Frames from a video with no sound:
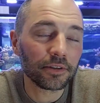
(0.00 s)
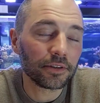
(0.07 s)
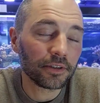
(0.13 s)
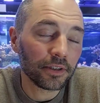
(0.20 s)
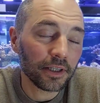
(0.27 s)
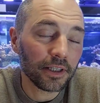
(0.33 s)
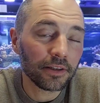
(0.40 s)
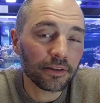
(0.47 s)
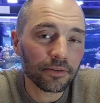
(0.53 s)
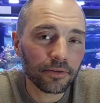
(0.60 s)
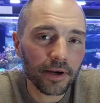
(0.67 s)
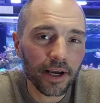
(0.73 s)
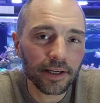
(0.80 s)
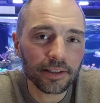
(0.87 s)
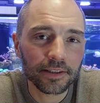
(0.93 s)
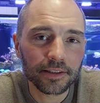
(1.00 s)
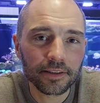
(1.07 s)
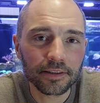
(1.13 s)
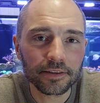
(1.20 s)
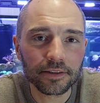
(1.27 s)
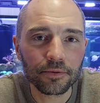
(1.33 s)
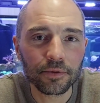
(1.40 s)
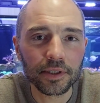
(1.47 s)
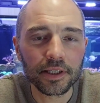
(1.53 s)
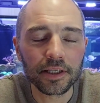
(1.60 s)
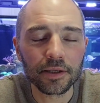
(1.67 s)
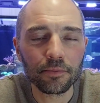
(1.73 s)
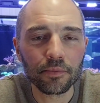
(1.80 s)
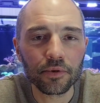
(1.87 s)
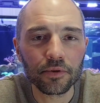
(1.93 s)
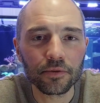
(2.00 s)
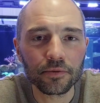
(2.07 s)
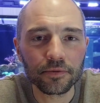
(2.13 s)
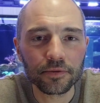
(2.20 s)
interact so we can improve,